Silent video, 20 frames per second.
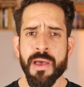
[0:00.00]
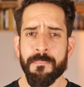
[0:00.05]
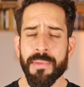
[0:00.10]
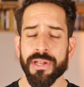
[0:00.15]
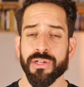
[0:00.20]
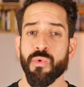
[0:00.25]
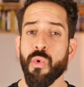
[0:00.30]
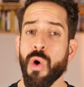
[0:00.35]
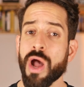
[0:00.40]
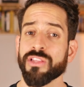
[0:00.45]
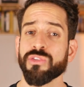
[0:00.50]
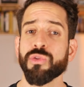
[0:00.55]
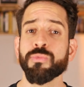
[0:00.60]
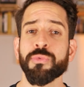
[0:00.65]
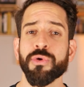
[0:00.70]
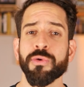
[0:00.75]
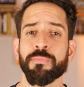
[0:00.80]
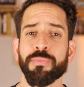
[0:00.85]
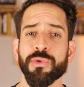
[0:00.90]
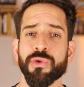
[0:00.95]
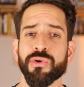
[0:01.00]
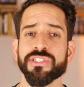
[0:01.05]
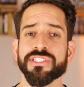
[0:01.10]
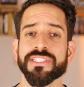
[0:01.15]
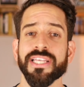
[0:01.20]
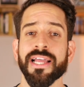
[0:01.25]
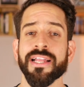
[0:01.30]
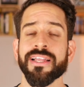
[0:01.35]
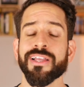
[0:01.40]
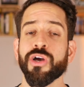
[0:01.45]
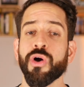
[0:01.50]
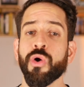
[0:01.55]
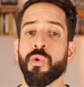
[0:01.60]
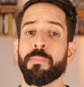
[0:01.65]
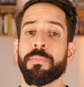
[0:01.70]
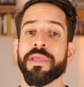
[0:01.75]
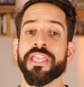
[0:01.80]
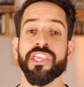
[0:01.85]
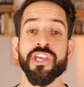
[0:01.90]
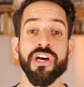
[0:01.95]
But quantum computers can go
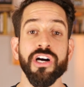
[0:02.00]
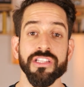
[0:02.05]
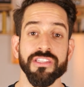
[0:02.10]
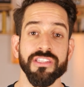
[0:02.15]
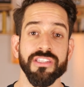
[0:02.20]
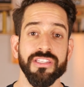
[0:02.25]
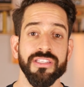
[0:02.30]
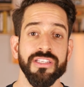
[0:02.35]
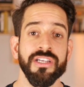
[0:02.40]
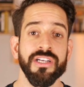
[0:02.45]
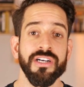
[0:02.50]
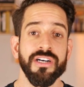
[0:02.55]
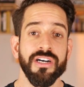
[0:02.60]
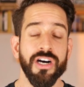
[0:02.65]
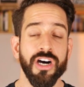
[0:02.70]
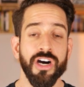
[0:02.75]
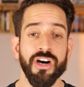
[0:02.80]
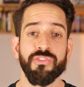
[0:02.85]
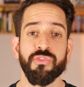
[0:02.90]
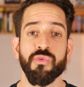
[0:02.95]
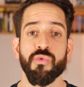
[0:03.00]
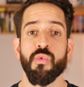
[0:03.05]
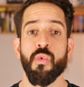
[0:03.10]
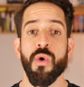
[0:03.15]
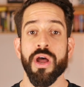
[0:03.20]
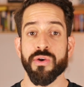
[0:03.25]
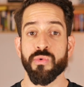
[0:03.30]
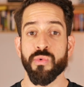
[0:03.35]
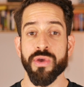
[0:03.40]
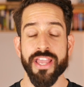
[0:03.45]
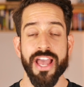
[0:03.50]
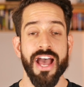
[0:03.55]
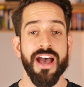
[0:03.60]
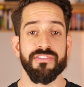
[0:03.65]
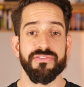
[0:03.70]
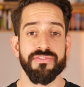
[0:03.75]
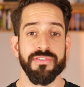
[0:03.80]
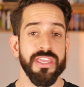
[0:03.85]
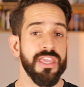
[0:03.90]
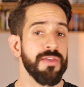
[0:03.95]
beyond of what we
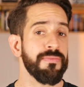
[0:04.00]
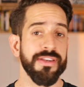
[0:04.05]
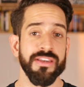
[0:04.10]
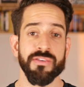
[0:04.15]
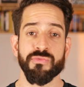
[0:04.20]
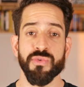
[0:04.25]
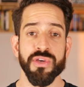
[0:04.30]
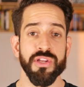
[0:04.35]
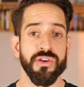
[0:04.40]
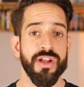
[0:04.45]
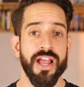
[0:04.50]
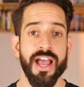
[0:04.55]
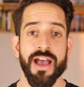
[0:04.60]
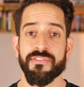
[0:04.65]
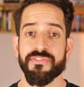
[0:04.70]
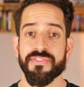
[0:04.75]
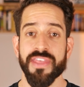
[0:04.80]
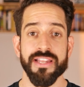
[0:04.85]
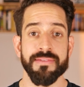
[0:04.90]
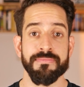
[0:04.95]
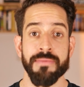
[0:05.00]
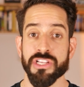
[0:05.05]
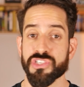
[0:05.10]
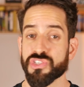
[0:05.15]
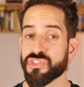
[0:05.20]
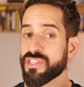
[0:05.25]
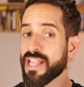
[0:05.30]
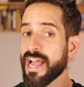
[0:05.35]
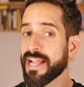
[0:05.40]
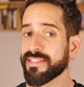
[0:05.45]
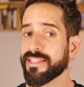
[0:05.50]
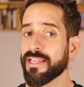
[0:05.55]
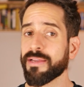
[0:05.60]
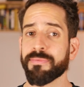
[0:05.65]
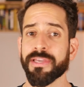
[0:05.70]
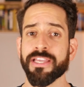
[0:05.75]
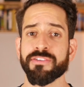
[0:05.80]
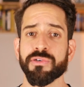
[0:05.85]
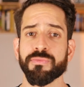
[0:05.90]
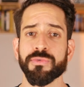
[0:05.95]
have, even if we don't have that much data
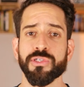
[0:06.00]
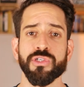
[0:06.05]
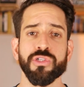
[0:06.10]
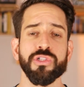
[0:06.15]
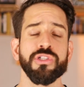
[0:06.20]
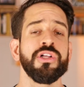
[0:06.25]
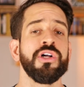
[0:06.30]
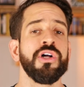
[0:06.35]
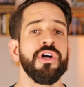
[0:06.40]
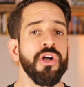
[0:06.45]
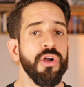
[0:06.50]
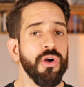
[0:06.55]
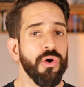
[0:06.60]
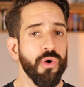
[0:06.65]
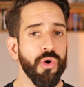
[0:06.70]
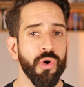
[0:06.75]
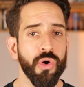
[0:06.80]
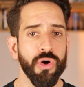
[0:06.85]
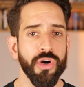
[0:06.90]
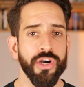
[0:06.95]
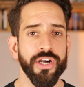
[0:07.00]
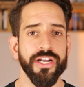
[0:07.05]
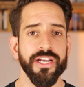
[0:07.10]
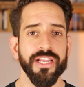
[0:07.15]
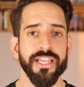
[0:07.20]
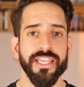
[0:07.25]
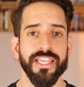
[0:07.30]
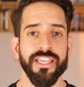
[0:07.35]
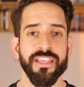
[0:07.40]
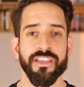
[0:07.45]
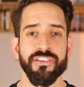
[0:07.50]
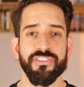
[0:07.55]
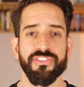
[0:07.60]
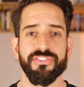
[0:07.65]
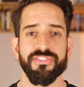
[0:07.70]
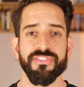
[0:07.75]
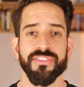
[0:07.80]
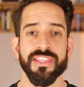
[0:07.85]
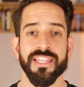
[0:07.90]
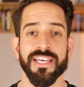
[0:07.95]
available, or if
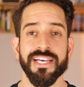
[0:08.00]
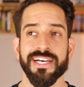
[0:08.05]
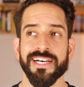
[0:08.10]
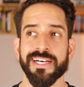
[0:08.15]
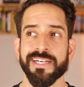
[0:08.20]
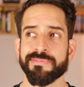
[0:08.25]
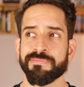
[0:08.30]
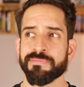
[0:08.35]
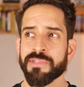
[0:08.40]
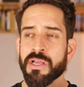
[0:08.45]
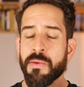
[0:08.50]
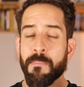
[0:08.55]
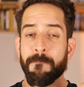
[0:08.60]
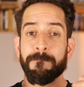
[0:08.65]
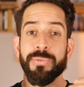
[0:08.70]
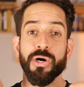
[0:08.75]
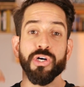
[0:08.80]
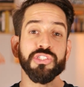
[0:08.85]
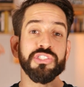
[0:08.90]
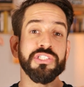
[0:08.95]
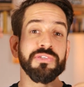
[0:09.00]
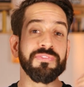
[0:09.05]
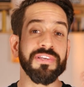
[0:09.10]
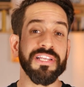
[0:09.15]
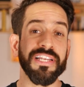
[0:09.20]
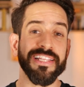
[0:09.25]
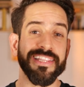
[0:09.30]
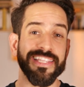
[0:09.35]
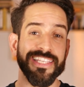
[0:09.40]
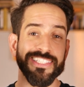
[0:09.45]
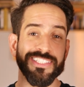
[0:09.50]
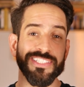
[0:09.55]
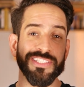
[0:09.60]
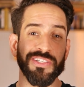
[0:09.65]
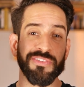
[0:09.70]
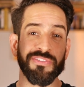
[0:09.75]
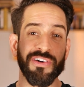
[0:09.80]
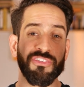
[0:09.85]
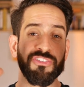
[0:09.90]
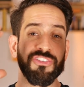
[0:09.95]
the possibilities
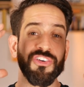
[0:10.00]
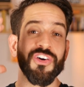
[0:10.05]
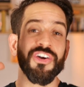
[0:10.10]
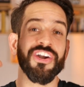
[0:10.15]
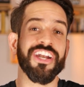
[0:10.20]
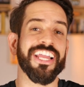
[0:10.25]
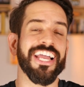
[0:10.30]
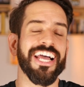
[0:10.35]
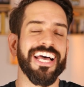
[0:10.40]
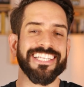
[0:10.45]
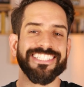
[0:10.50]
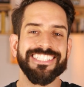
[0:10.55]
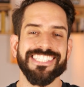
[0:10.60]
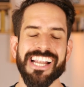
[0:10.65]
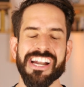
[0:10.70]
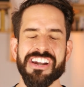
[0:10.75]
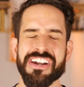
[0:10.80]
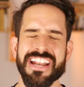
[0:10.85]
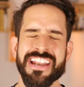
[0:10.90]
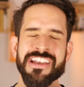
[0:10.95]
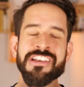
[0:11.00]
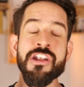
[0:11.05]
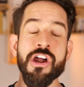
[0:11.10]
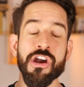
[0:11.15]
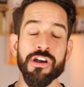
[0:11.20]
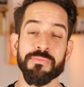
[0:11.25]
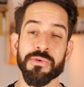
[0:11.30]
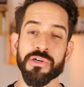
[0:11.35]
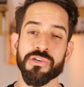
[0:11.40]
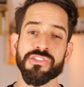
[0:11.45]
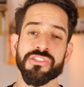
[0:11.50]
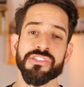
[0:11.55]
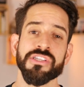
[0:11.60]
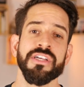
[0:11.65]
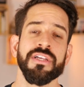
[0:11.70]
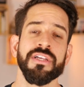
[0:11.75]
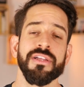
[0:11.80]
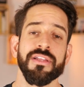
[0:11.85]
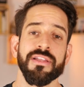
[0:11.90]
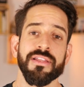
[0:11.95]
of a forecast are enormous,
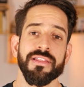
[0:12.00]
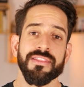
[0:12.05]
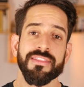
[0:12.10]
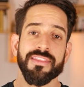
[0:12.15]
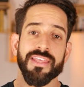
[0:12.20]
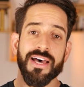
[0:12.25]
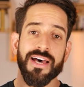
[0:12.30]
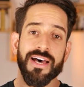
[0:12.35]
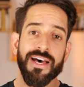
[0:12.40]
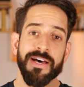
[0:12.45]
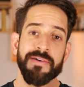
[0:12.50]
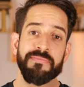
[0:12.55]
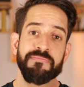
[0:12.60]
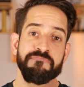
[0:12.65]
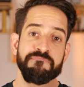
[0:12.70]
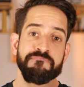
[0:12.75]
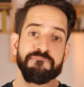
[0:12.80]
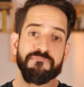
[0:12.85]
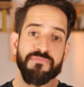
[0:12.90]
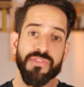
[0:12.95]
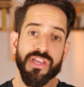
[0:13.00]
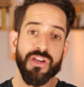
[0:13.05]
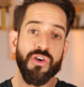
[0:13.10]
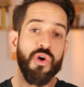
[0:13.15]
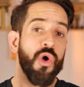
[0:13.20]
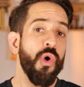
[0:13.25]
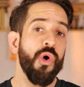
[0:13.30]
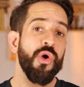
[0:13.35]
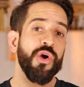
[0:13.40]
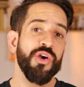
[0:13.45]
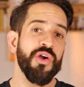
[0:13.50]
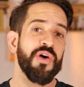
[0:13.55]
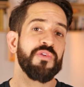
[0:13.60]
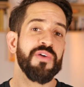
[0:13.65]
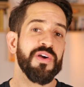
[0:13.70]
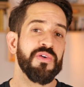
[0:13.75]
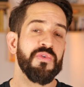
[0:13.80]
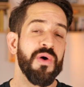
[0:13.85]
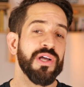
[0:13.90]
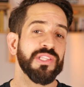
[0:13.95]
the core of
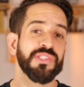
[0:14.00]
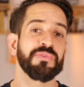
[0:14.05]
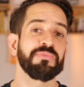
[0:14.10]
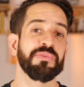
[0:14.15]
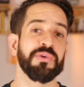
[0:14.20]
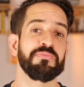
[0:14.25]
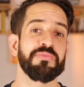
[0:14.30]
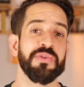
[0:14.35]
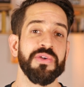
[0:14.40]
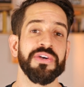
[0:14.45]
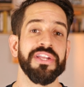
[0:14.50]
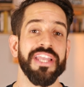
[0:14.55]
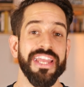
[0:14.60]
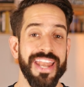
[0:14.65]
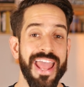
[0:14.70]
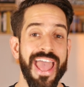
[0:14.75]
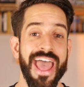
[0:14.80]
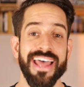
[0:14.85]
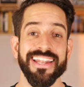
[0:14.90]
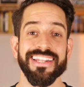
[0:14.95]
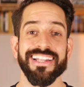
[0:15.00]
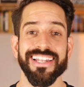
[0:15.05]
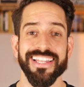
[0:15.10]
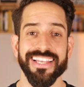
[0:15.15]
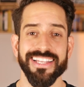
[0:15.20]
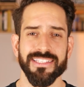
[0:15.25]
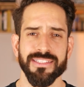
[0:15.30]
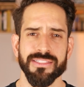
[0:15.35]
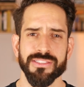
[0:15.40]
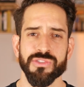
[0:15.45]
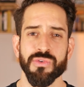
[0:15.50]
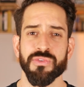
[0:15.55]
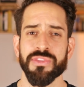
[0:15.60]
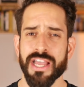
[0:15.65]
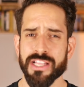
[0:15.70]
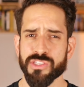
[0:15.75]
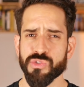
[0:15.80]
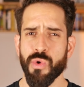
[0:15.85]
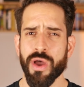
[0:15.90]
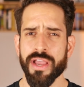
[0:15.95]
a quantum computer can handle it. So
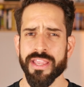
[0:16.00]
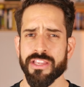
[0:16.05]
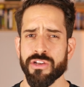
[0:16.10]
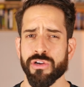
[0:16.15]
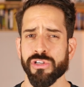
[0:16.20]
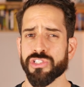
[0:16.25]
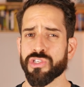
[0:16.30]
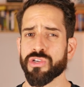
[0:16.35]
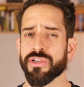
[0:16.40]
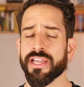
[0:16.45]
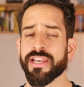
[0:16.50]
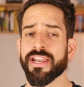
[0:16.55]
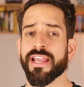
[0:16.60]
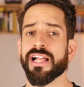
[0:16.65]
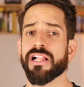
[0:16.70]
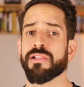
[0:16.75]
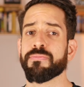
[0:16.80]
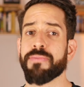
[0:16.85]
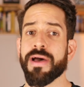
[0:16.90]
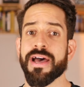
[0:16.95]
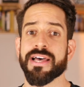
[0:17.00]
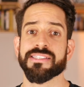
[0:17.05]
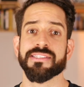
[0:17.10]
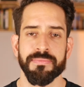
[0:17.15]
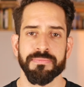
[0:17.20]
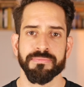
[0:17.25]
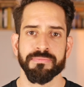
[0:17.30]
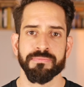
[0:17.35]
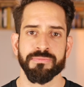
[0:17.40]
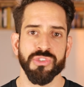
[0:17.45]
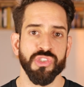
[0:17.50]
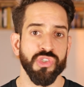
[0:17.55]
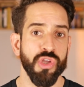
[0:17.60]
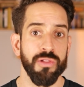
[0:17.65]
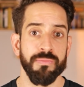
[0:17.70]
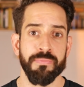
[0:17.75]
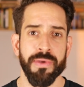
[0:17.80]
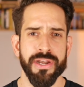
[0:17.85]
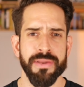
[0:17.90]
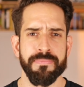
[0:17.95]
that's why it also can help us
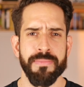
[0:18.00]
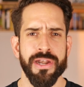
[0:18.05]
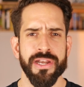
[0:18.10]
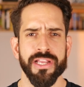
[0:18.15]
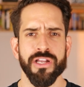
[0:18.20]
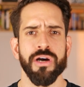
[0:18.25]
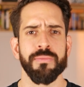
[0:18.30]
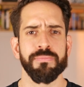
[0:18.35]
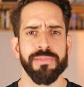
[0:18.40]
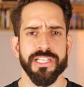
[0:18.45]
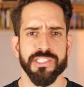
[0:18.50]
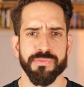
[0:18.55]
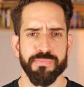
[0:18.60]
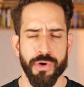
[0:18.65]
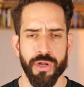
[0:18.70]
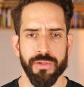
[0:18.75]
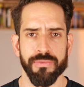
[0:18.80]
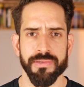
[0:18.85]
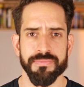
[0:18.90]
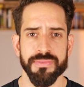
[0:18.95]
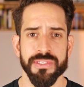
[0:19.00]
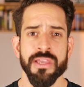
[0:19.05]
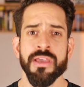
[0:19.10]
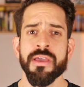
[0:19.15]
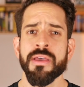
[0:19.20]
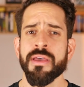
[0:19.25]
solve very, very complex problems.